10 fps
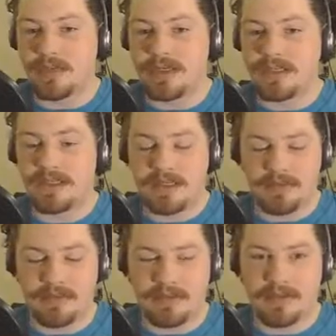find that
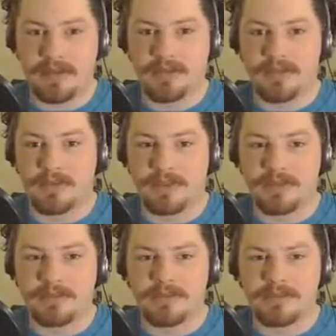kind of thing
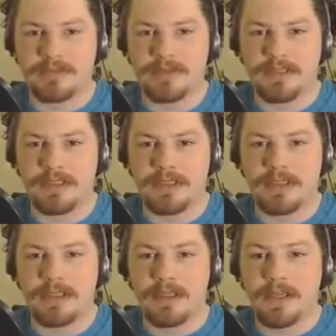interesting.
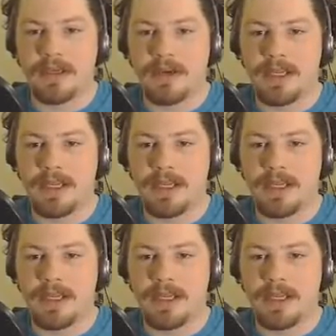Oh,